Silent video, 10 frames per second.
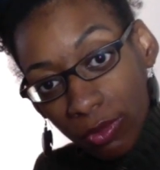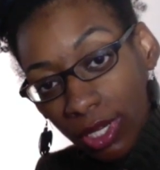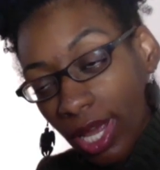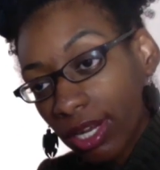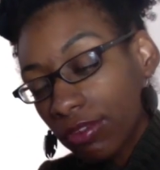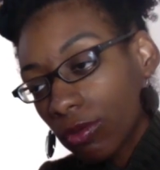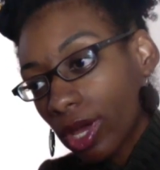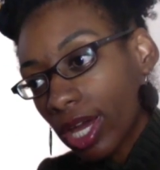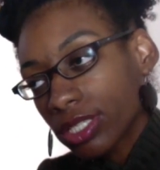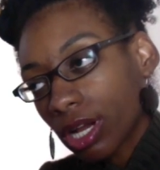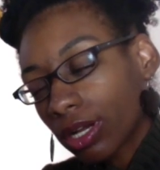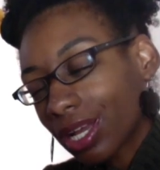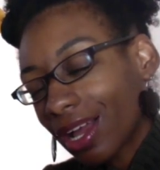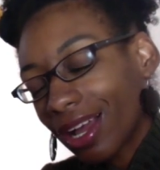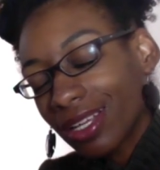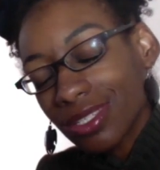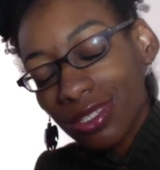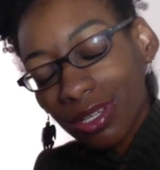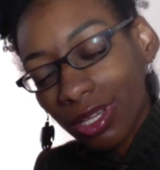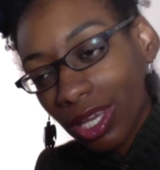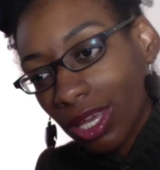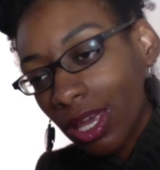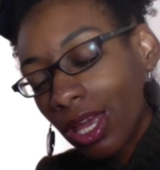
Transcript: A lot of you guys are constantly,